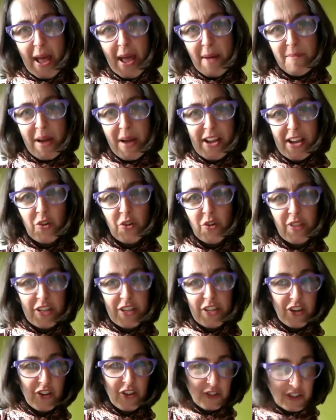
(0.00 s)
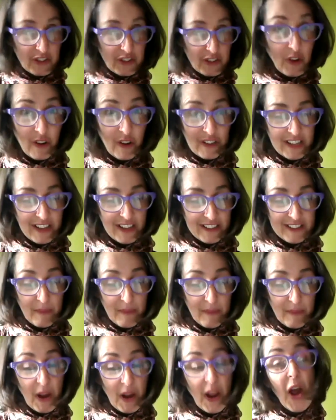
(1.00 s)
I know that you're going to talk to us about
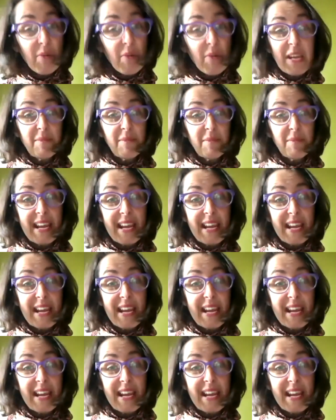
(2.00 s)
how we can make it